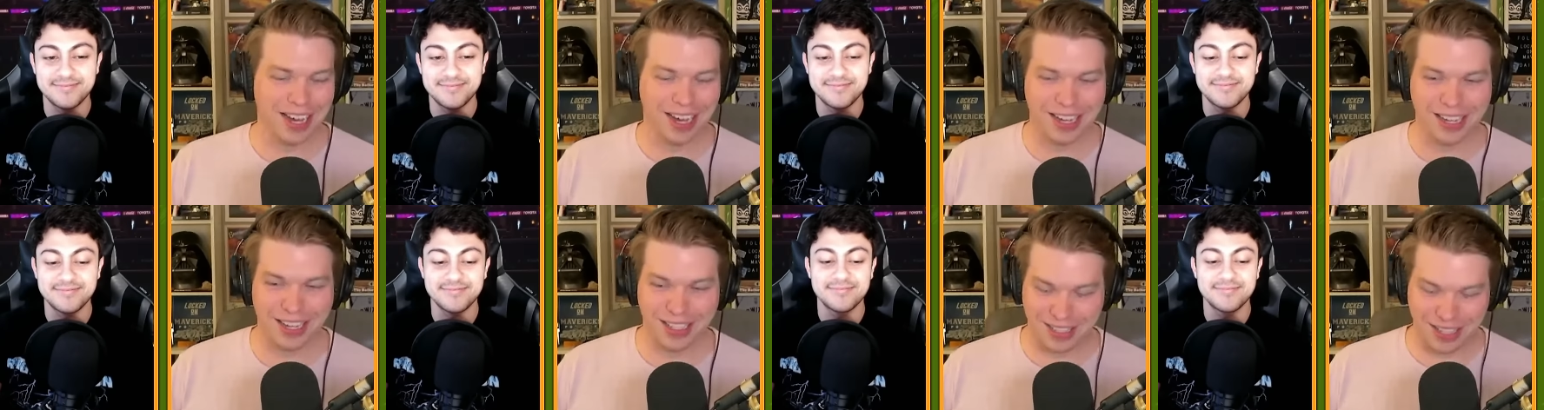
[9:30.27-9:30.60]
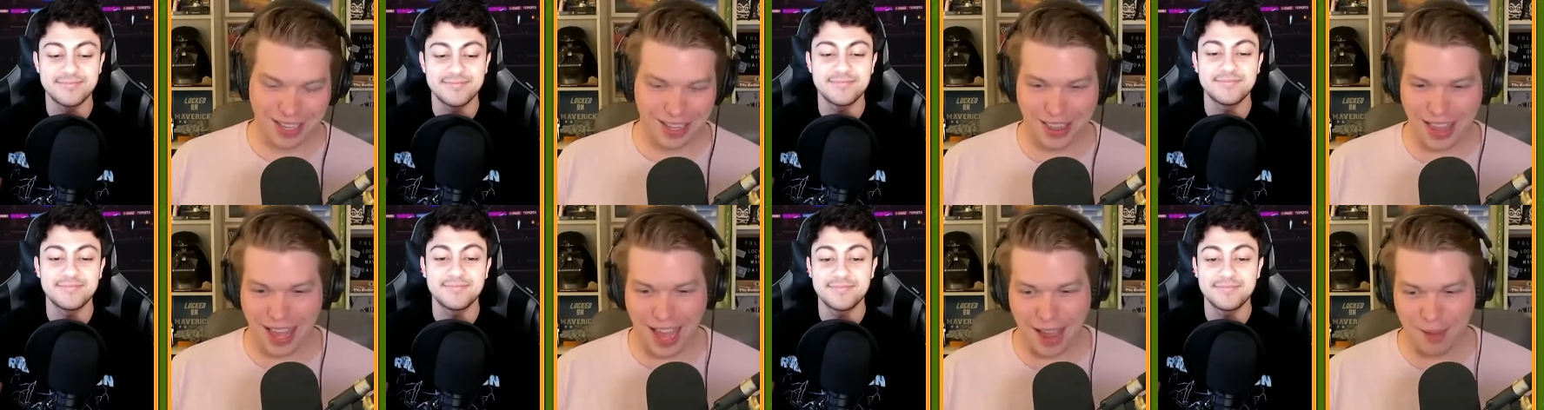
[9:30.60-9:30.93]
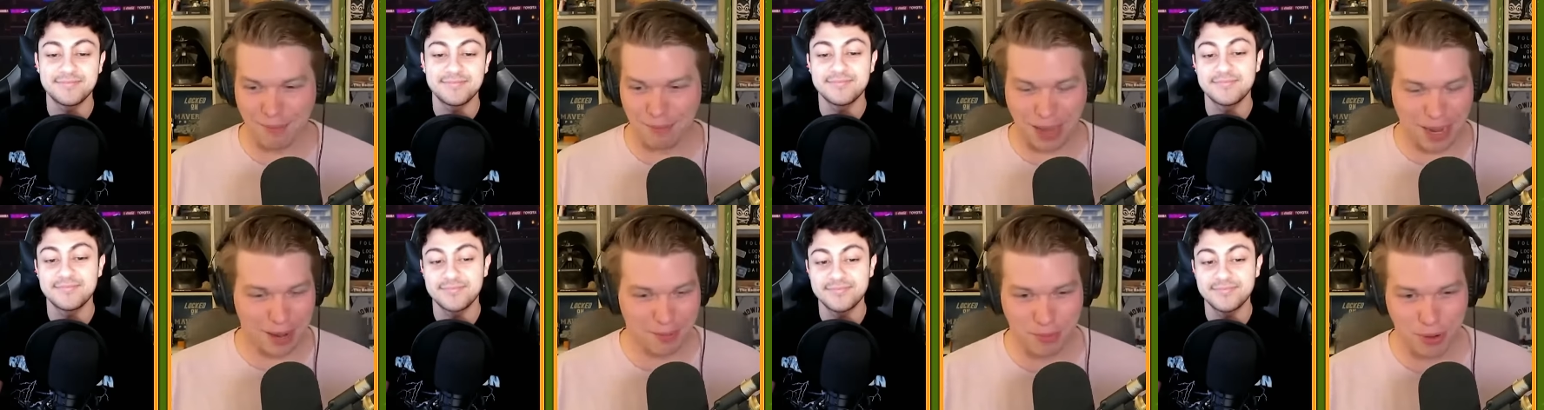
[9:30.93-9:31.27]
Speaker 1: he did that
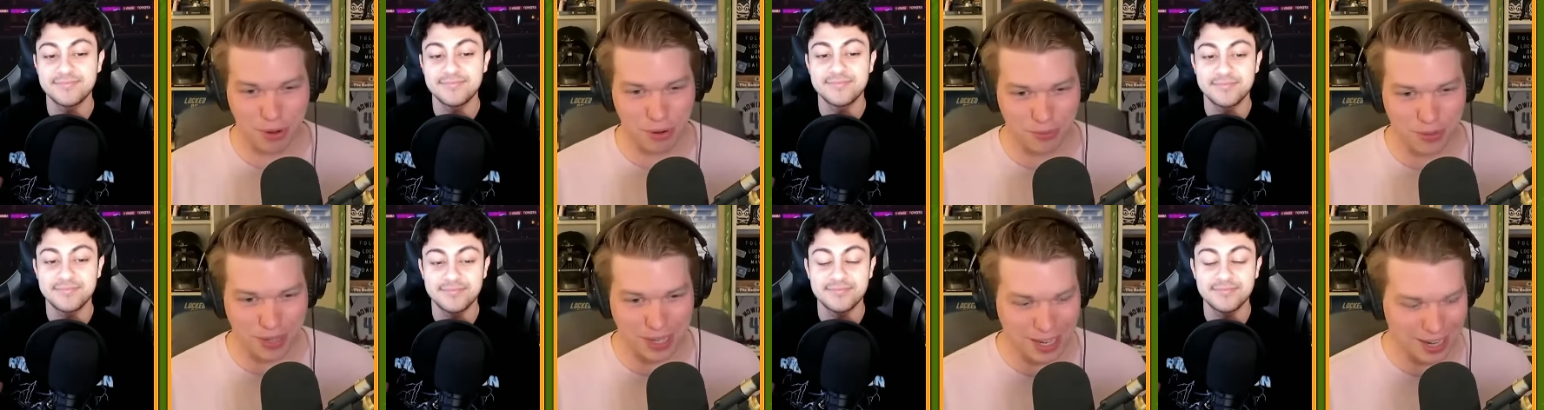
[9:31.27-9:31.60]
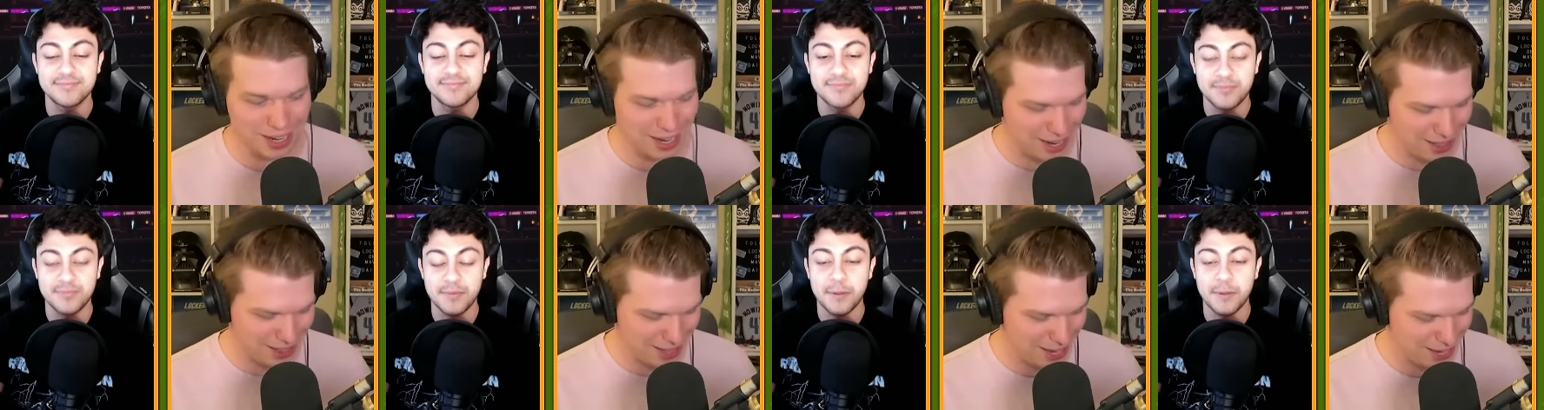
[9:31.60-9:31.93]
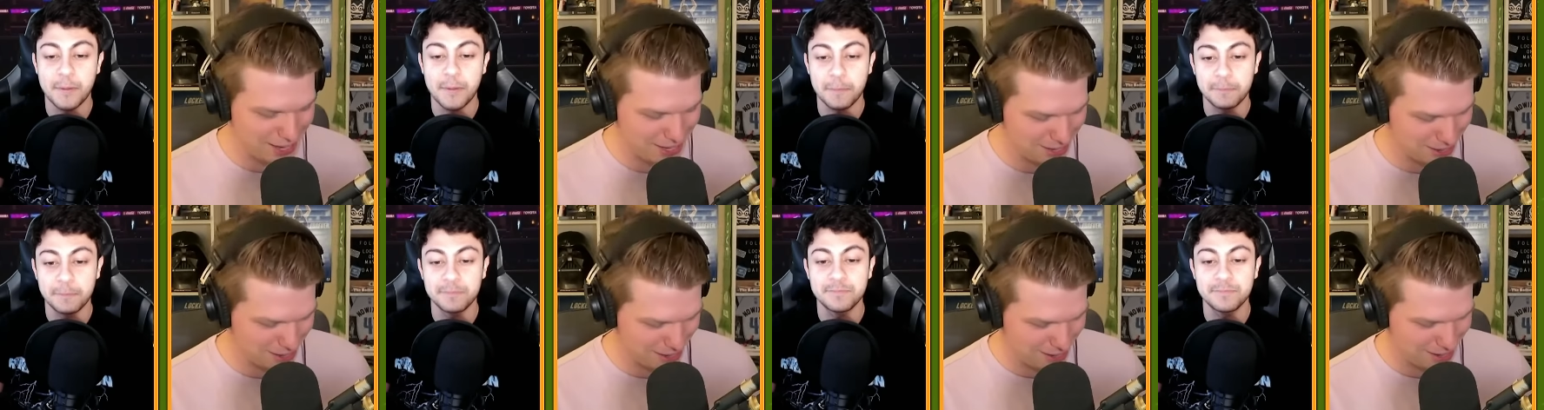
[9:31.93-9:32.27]
and made a movie, and then
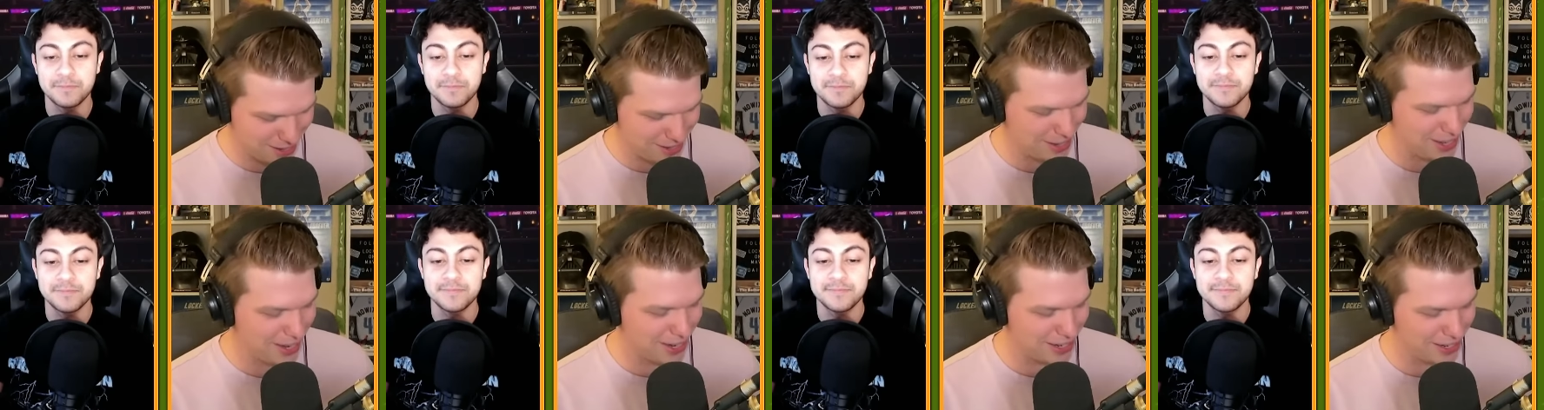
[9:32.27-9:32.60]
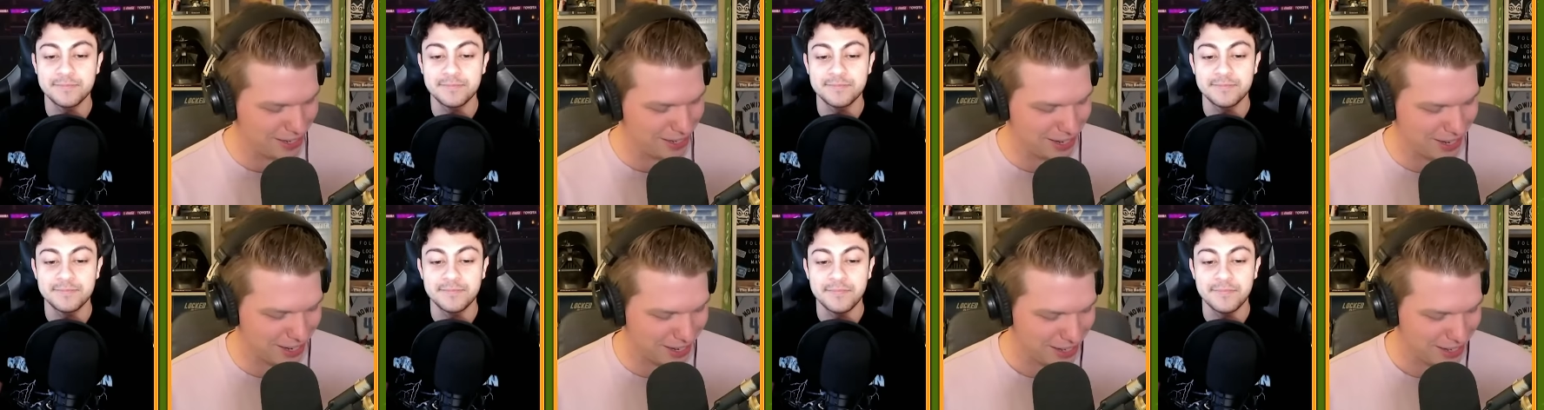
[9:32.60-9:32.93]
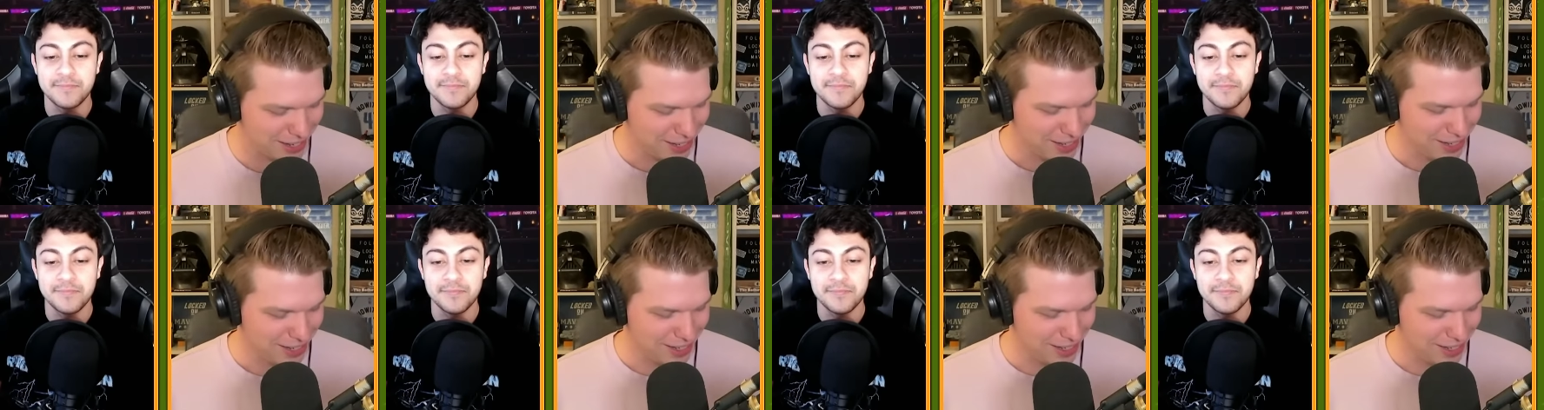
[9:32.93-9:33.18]
he then he uh,